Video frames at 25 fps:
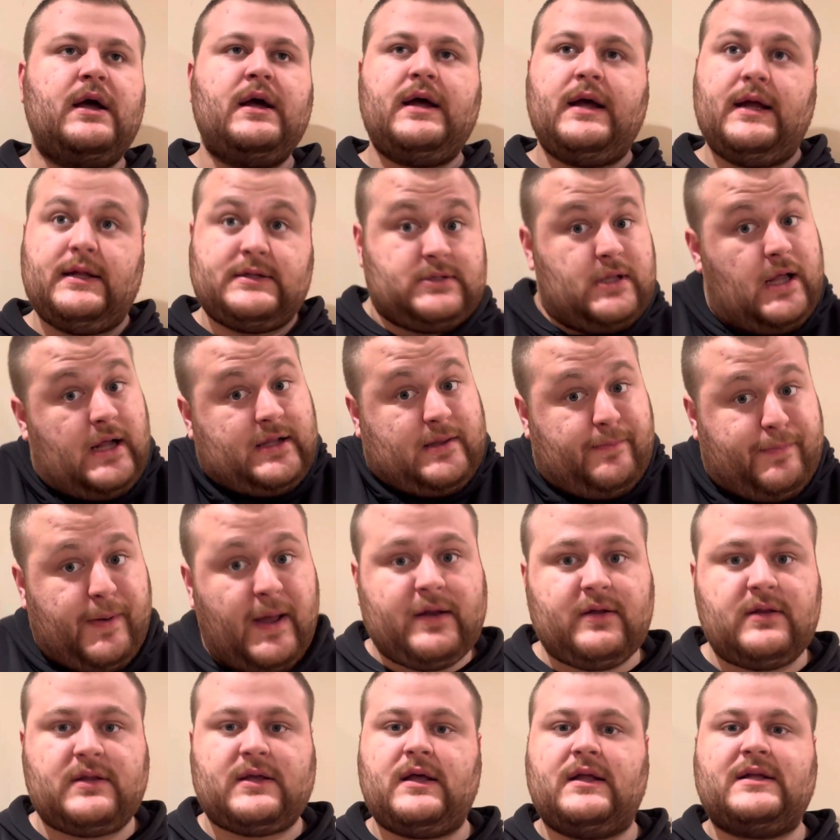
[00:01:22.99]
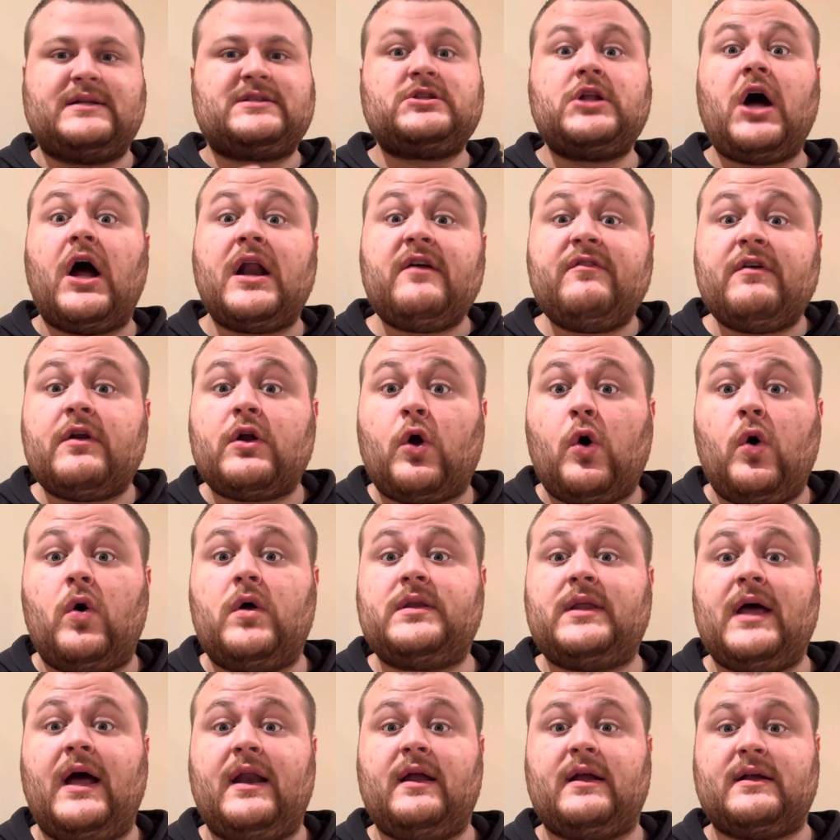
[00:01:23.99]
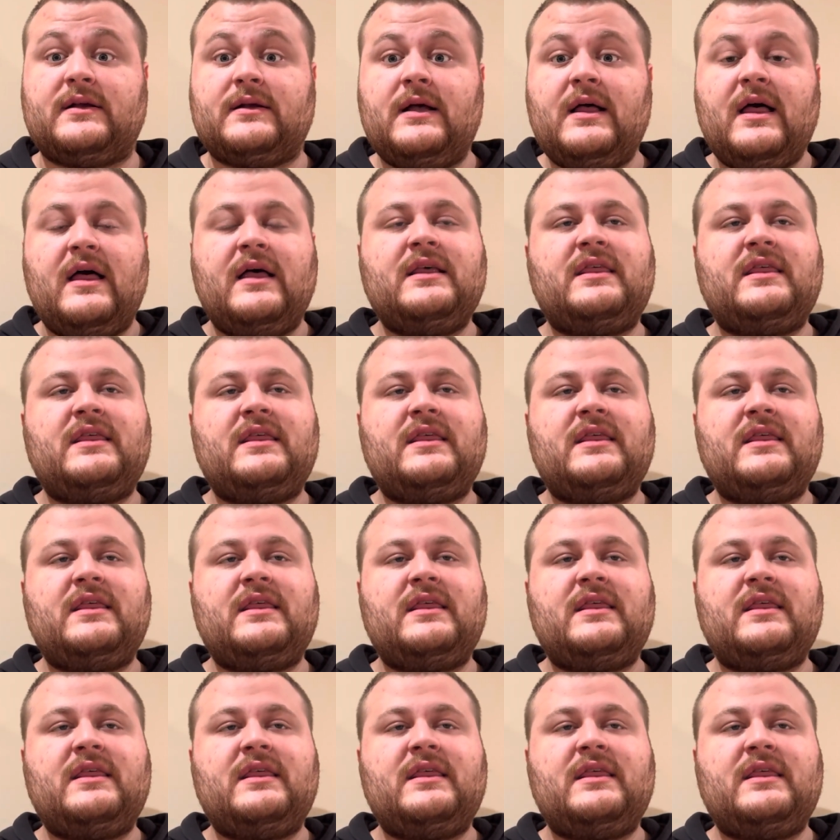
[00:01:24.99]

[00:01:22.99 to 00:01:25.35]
It's not the penalty kill. It's not even goaltending.